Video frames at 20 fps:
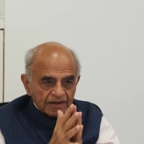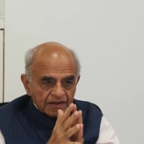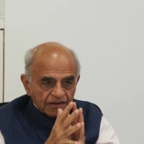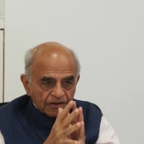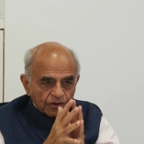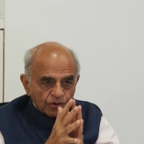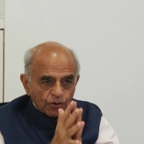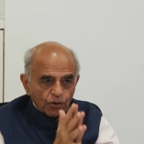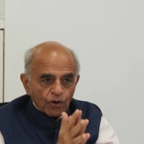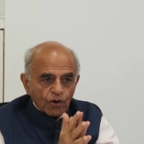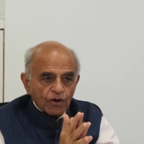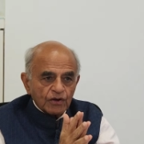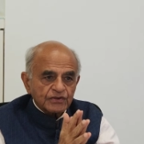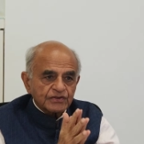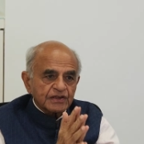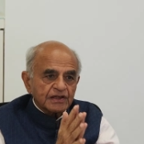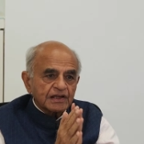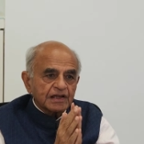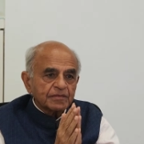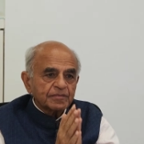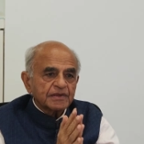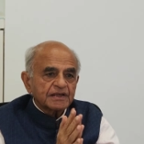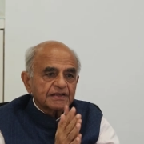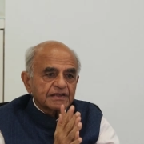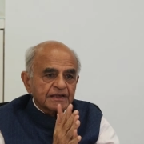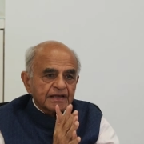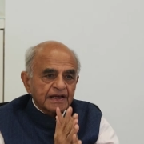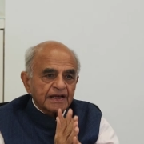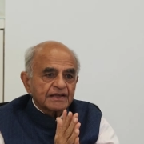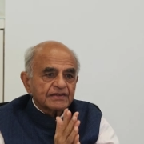draws a limit
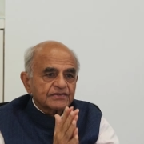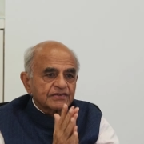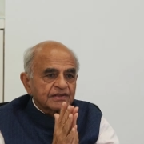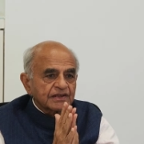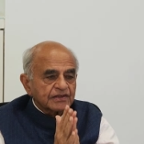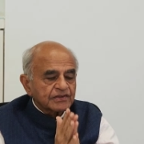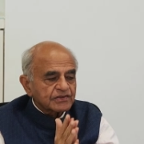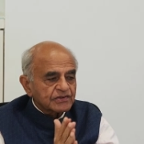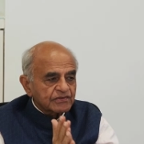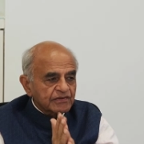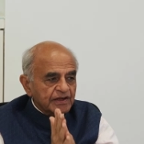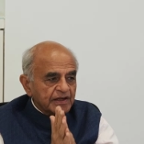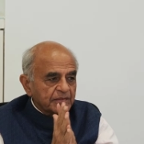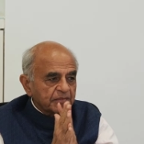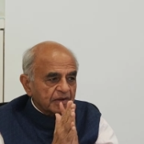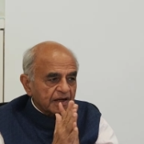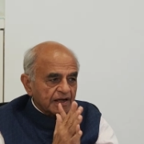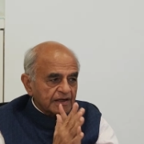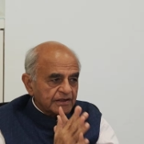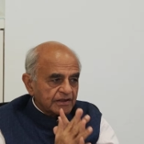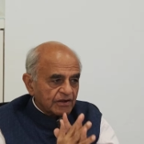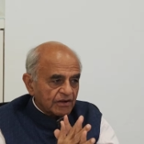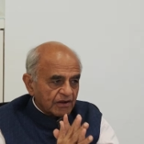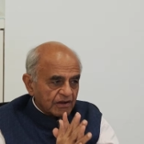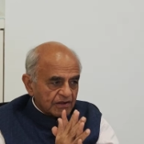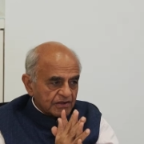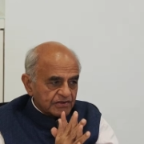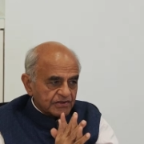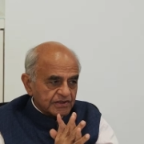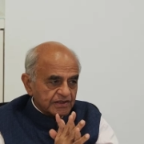against extreme
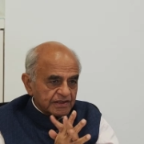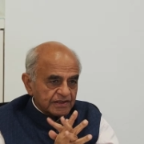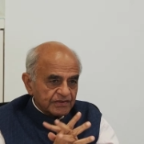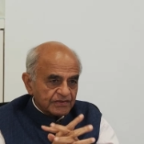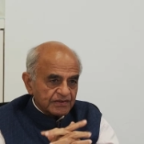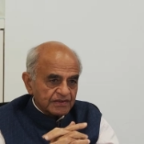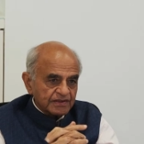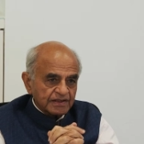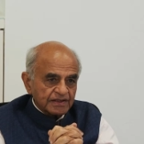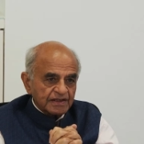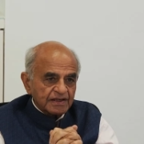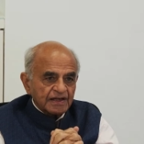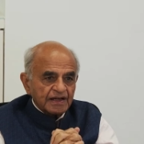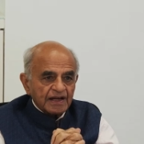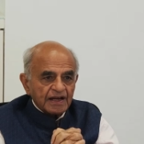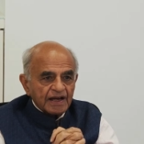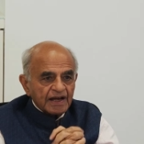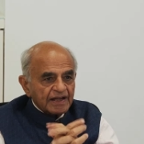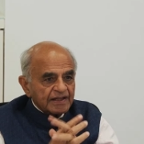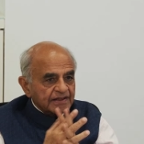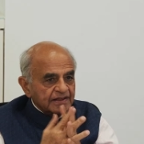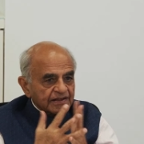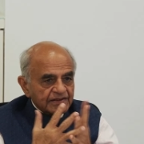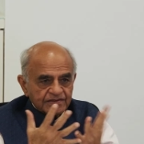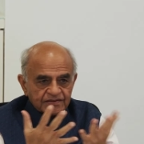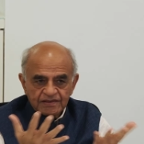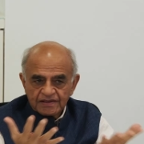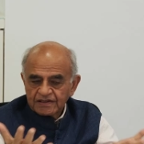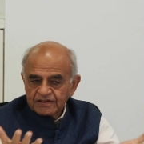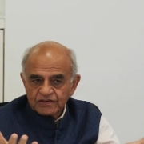ideologies, and
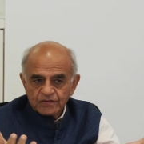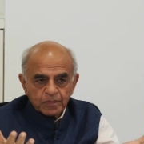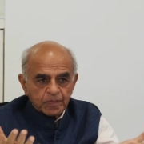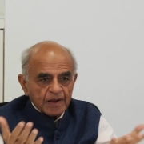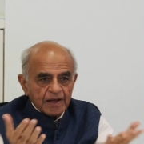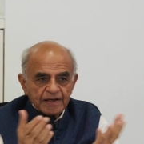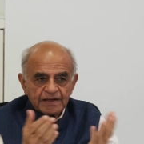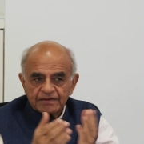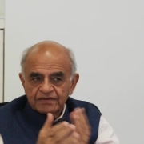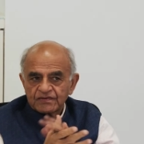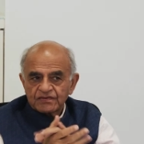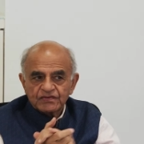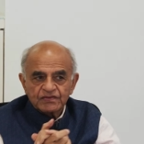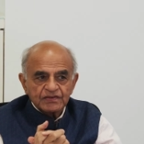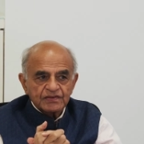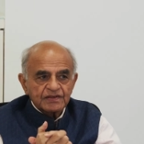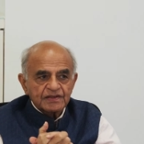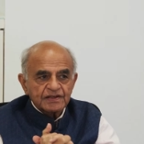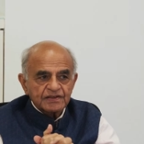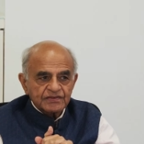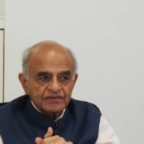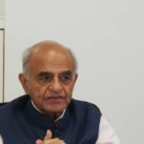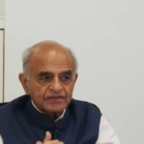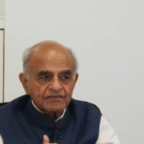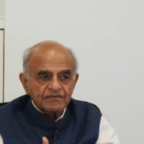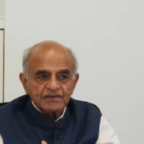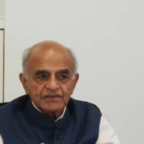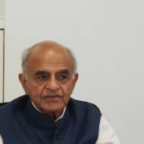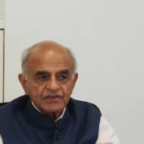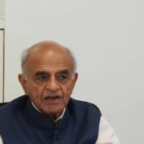this explains this
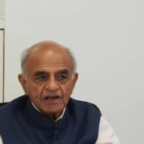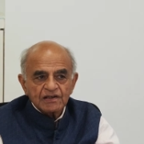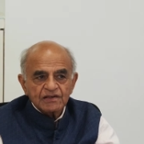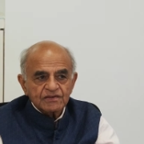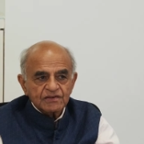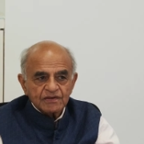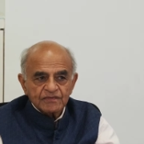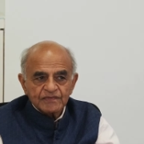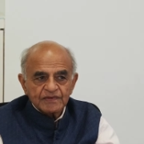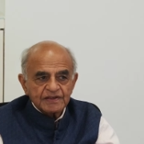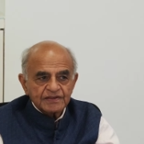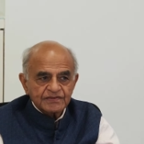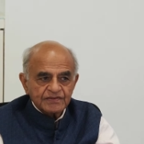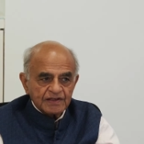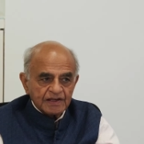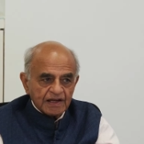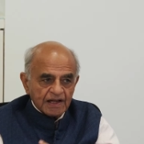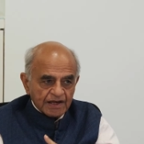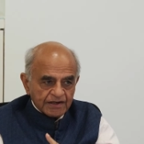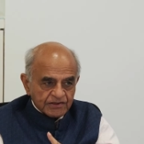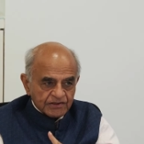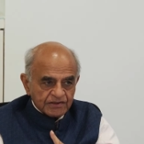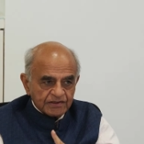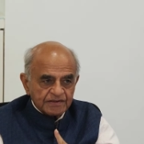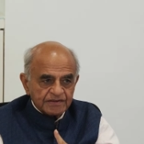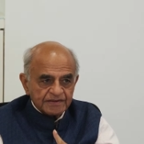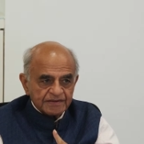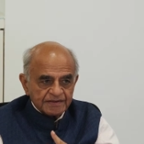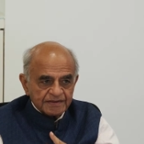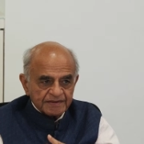result of this
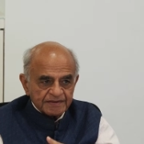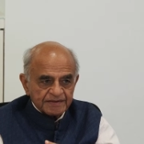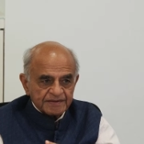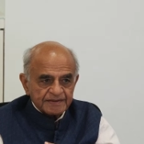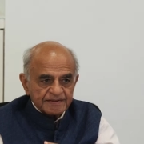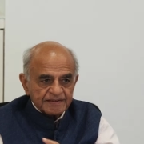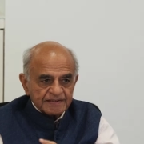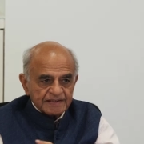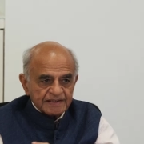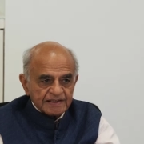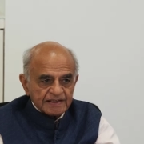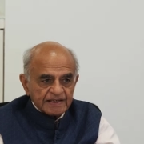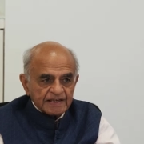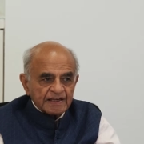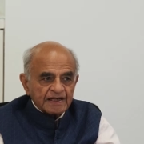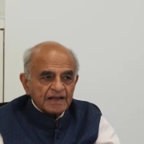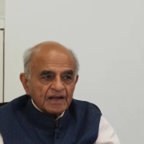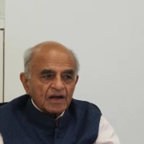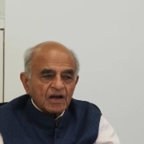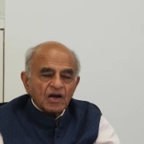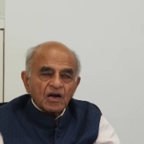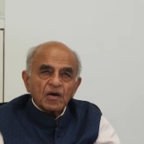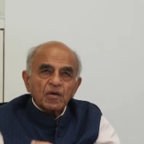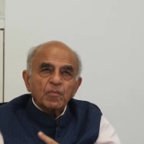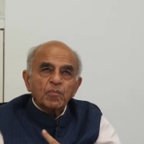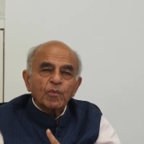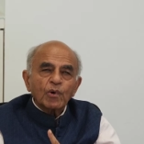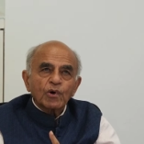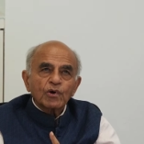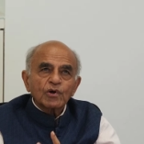election.
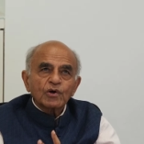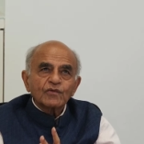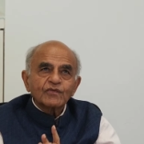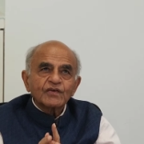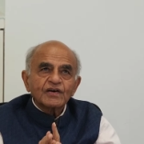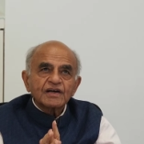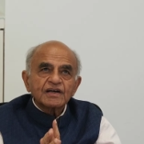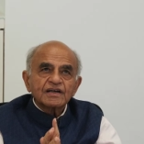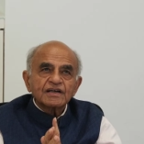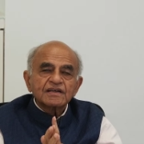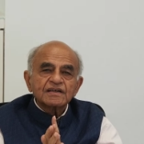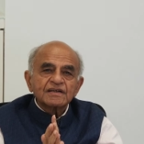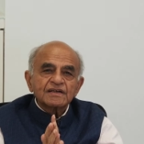Moreover,